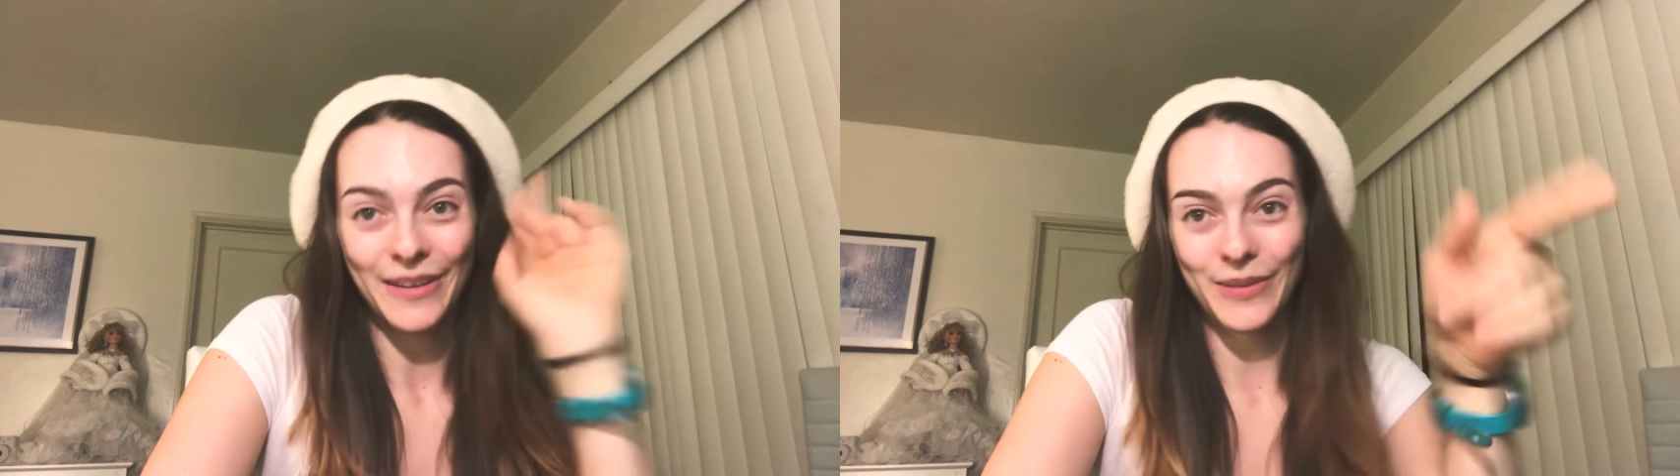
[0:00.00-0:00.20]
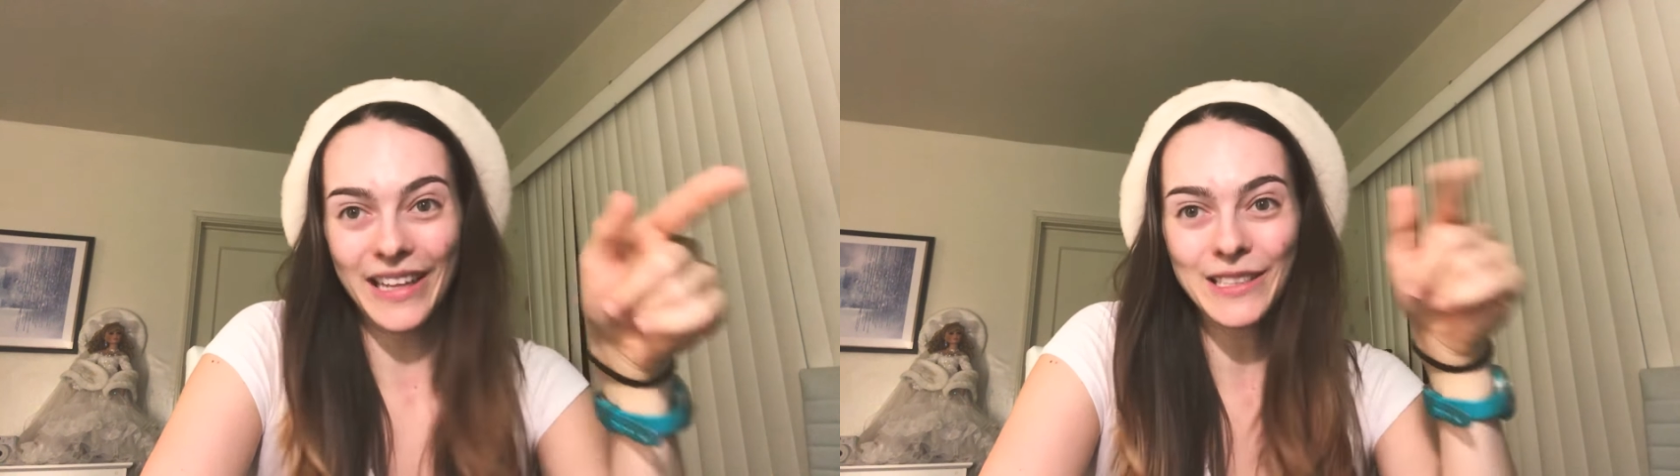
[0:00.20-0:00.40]

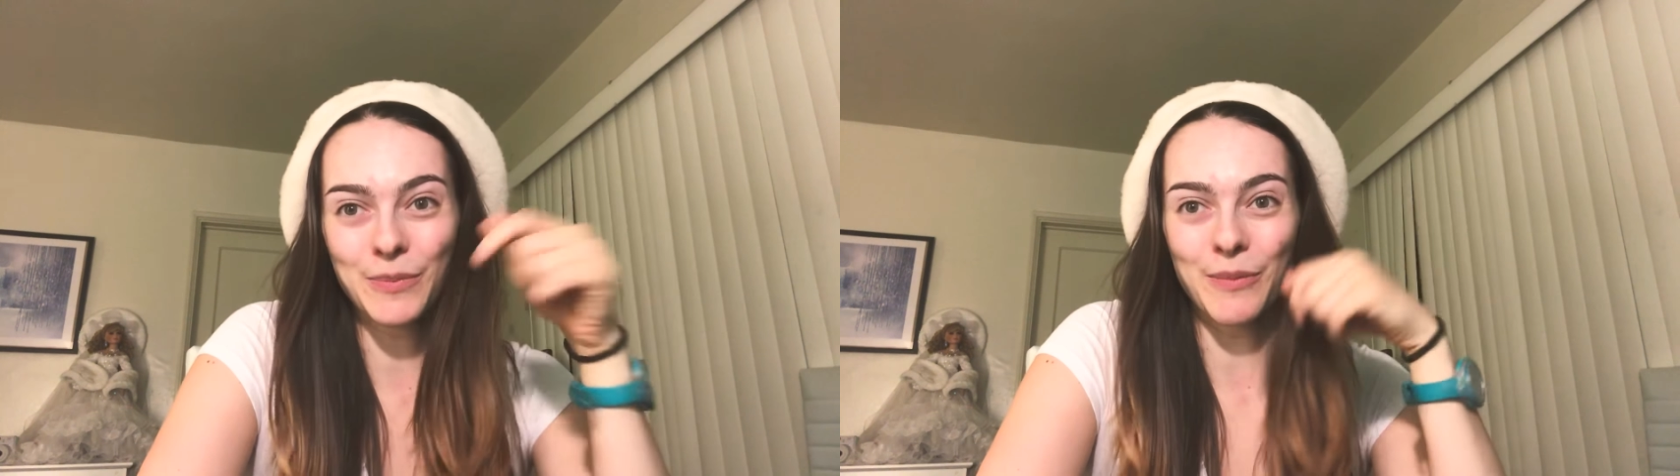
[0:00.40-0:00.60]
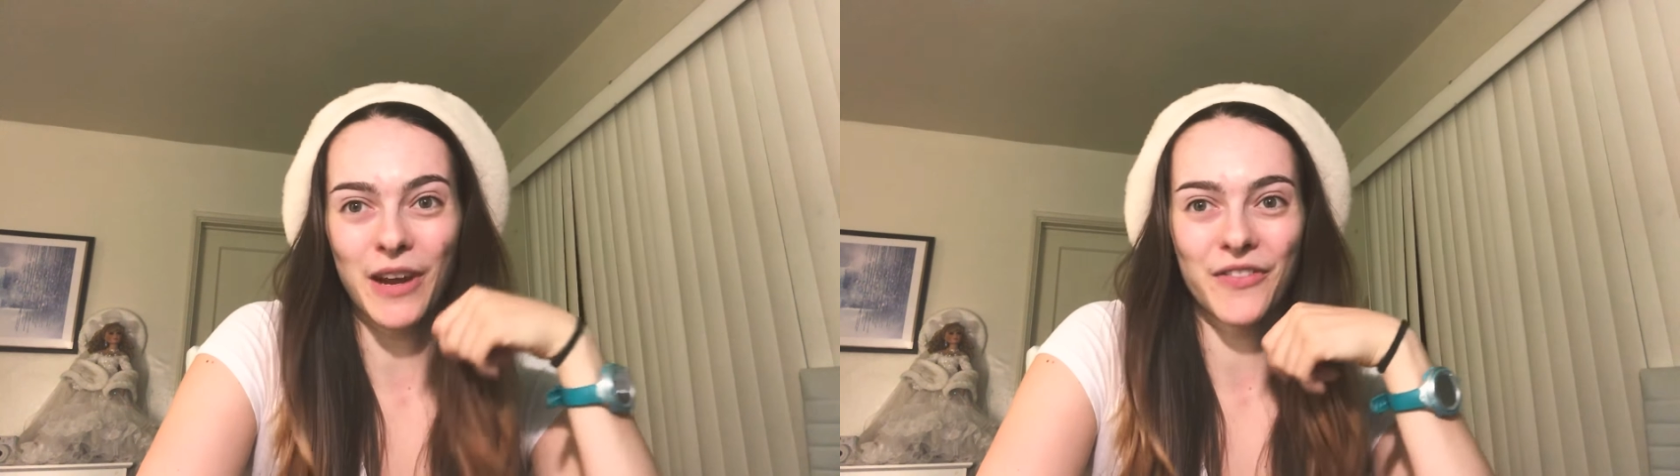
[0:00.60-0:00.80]
But that's
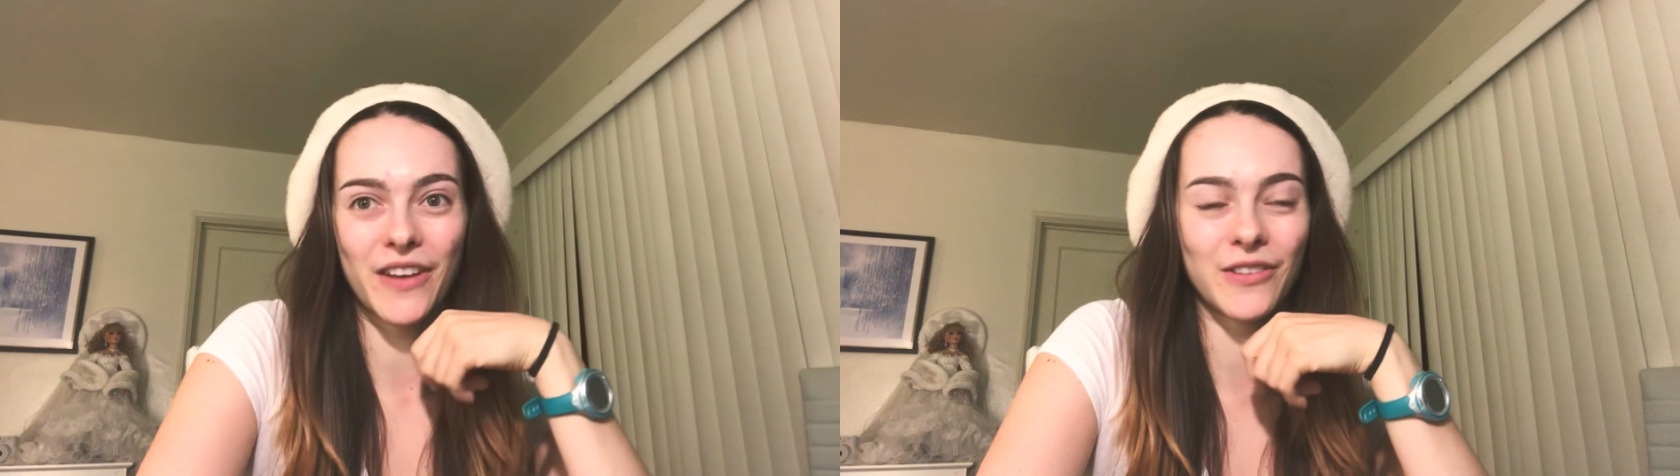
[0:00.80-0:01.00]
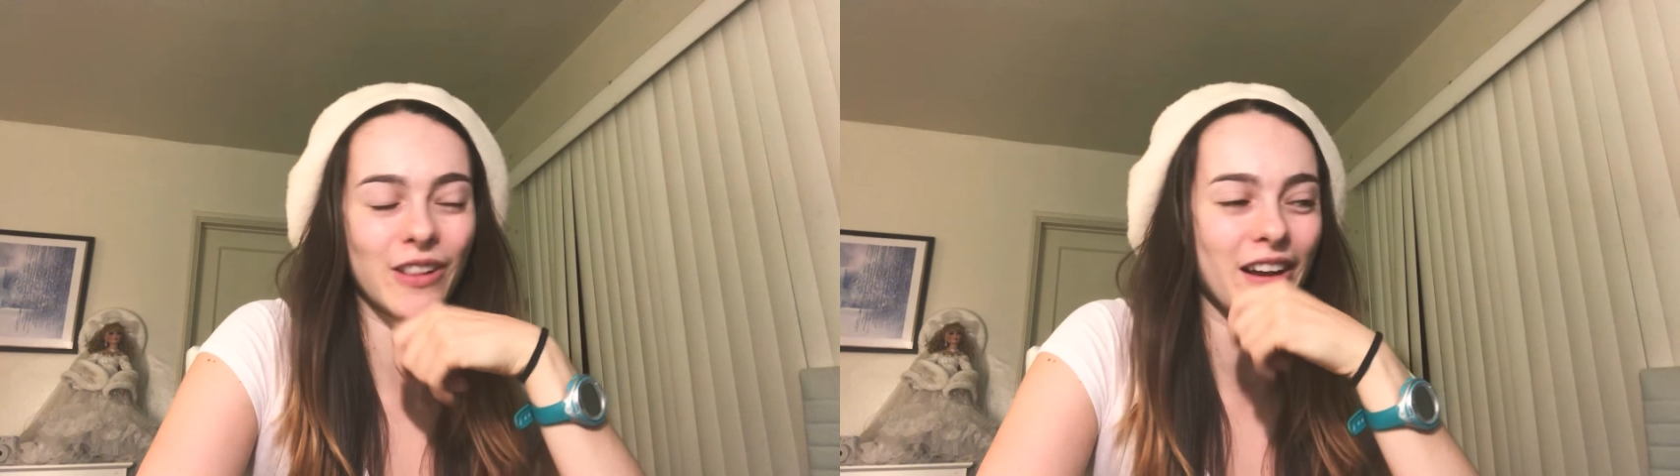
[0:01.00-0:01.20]
been my favorite